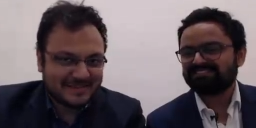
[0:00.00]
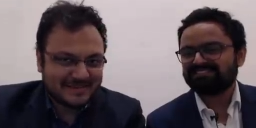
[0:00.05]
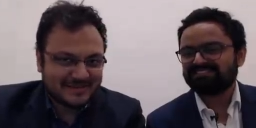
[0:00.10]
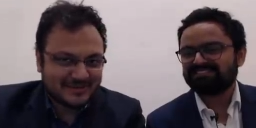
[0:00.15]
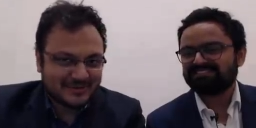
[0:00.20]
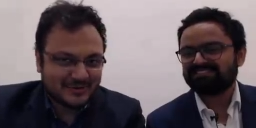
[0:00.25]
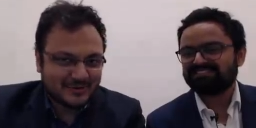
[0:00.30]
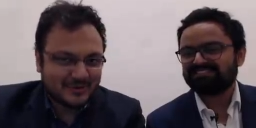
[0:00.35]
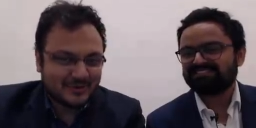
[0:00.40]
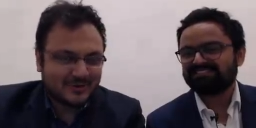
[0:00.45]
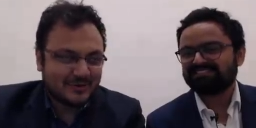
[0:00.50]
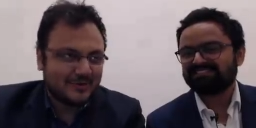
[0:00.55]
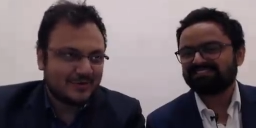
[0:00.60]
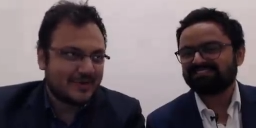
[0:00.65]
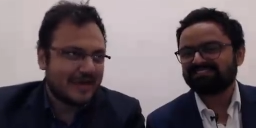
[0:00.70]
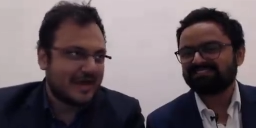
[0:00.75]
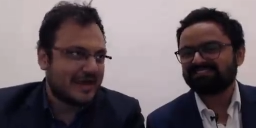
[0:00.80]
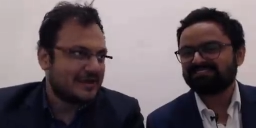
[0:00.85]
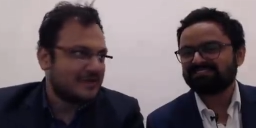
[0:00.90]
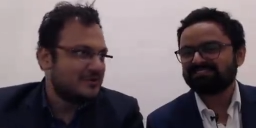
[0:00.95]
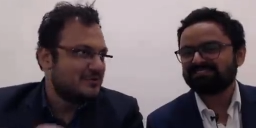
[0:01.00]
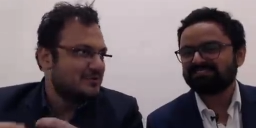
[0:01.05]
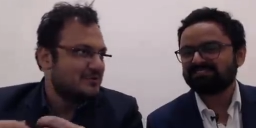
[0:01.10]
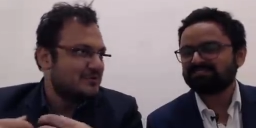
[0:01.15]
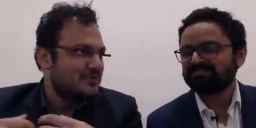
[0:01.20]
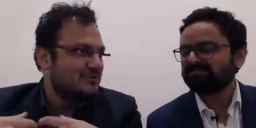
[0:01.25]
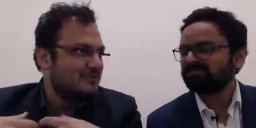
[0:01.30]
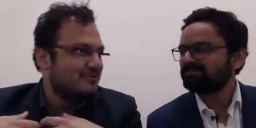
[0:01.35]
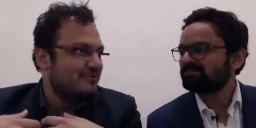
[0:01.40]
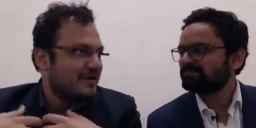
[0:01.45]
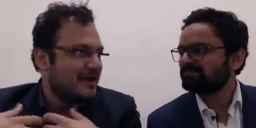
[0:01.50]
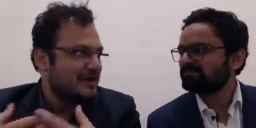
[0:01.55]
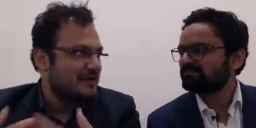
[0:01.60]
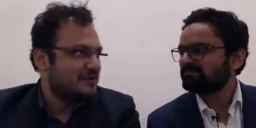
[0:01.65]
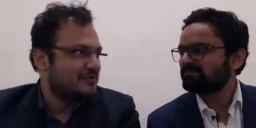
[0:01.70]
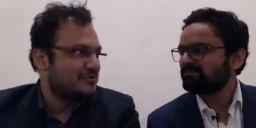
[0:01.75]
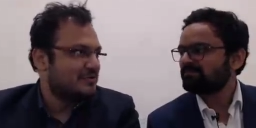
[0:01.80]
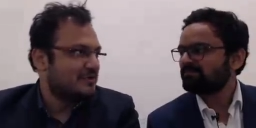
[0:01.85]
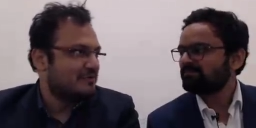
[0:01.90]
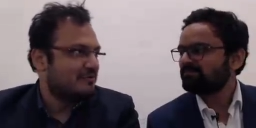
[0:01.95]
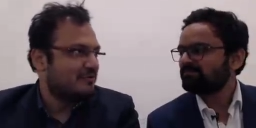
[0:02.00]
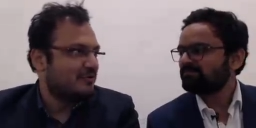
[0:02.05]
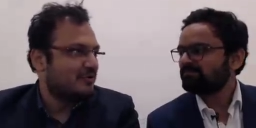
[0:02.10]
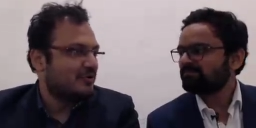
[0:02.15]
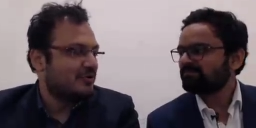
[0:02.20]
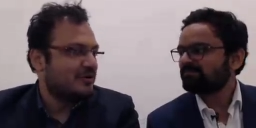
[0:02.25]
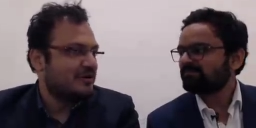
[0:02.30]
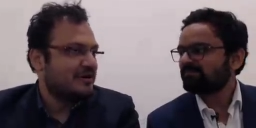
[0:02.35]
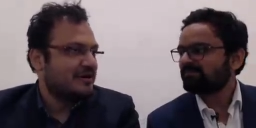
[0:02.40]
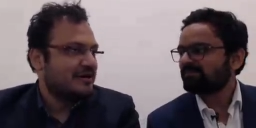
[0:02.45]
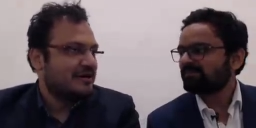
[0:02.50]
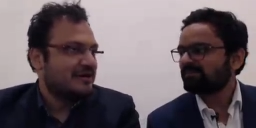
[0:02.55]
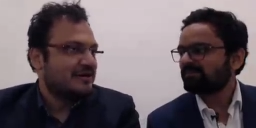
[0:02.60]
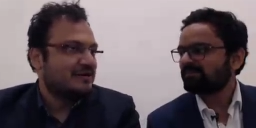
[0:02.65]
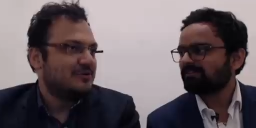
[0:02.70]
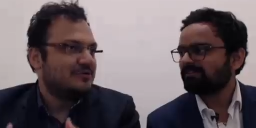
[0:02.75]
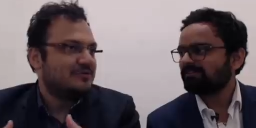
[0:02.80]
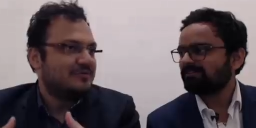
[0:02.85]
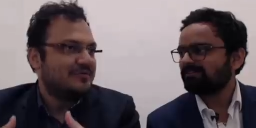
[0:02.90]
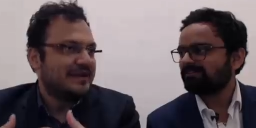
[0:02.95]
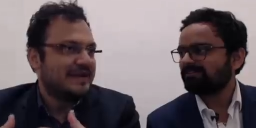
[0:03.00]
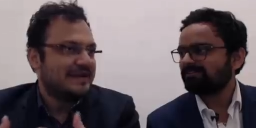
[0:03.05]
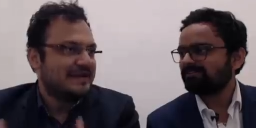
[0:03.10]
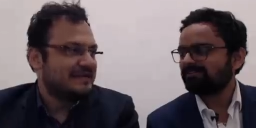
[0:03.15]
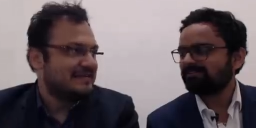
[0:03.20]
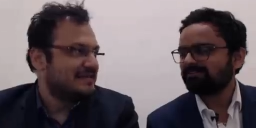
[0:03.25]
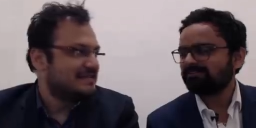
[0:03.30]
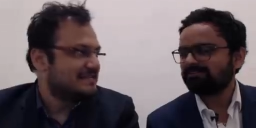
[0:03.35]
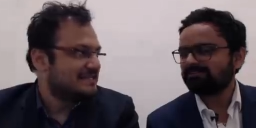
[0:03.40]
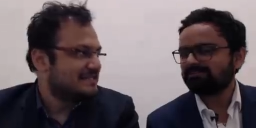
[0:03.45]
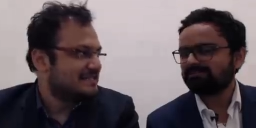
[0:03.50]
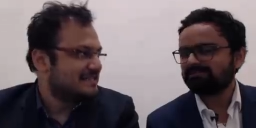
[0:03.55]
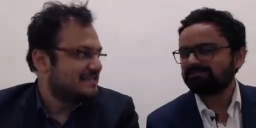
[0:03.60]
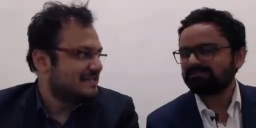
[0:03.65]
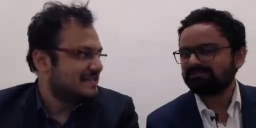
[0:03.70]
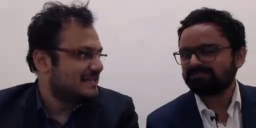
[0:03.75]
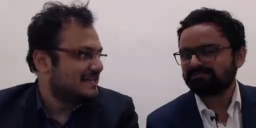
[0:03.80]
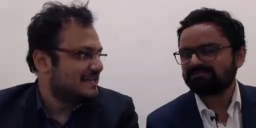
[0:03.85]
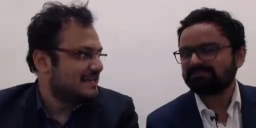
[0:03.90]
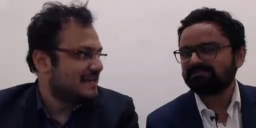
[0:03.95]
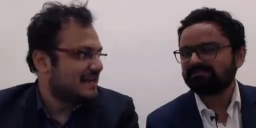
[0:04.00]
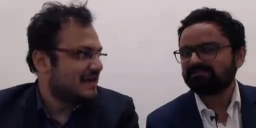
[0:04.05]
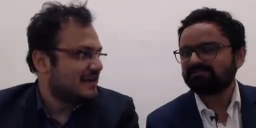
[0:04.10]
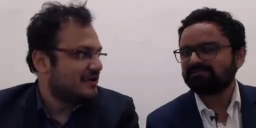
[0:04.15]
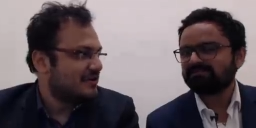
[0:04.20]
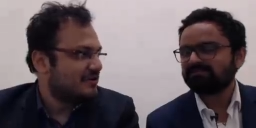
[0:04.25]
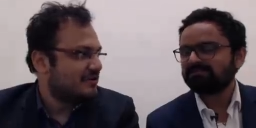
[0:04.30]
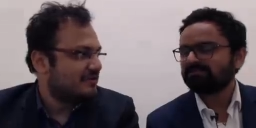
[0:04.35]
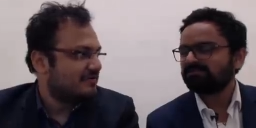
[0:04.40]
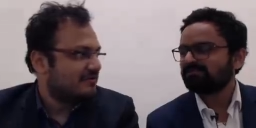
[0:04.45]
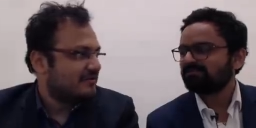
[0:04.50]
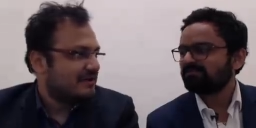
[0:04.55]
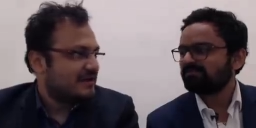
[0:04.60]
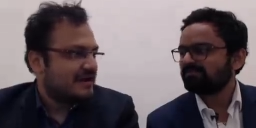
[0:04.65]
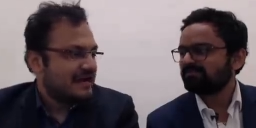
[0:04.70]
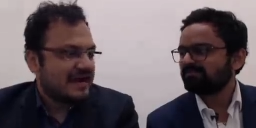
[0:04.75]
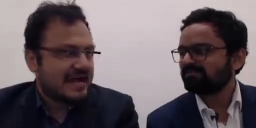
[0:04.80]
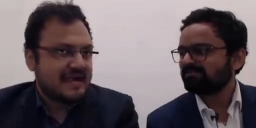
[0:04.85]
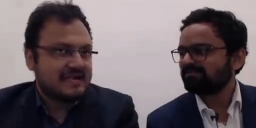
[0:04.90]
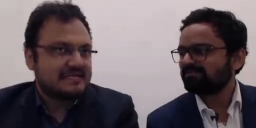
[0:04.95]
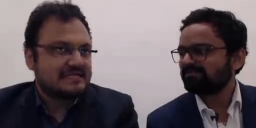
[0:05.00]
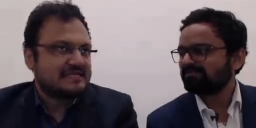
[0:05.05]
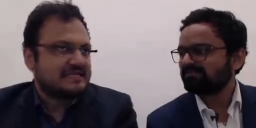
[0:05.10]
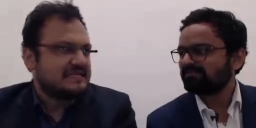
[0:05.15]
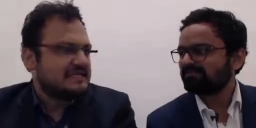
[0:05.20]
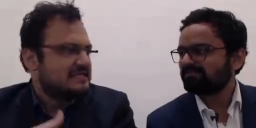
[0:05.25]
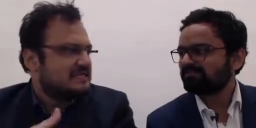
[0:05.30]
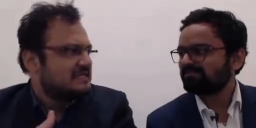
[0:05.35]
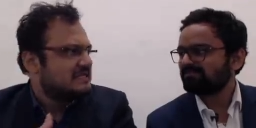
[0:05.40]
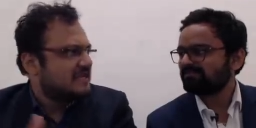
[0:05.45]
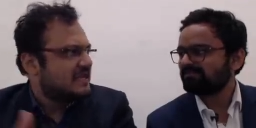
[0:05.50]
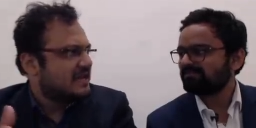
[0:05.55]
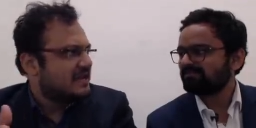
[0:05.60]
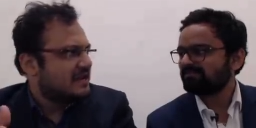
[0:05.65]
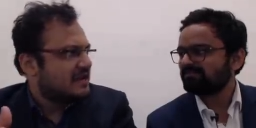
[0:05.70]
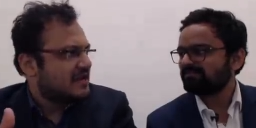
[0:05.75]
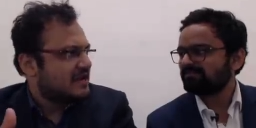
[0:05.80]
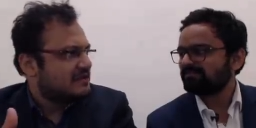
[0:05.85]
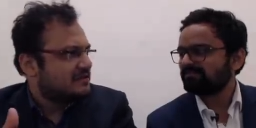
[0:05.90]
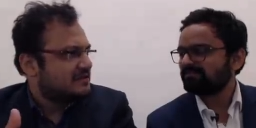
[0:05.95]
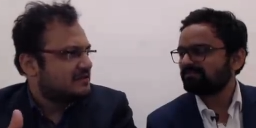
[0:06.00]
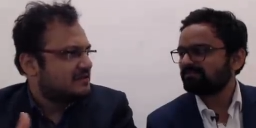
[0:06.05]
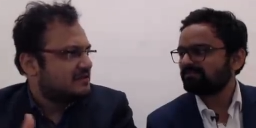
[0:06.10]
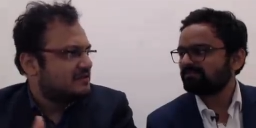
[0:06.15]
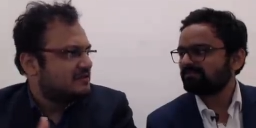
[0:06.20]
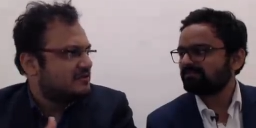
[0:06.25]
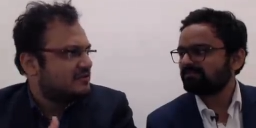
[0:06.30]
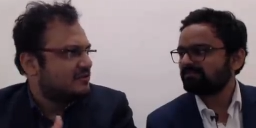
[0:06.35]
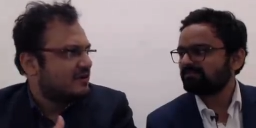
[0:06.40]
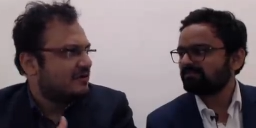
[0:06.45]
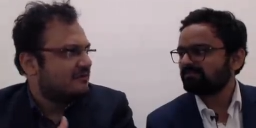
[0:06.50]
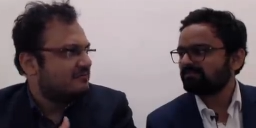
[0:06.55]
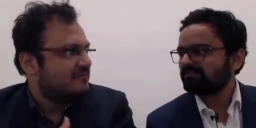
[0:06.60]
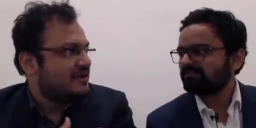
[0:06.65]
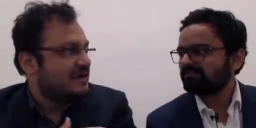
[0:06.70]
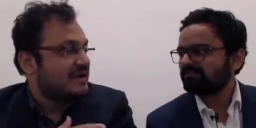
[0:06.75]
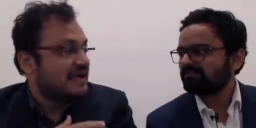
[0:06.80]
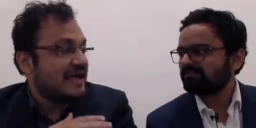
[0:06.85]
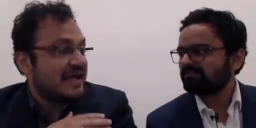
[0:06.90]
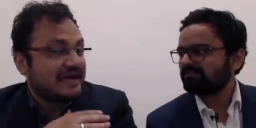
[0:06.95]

Speaker 1: so, and you, you went to the board, you played the Sicilian Najdorf and since then i think you have been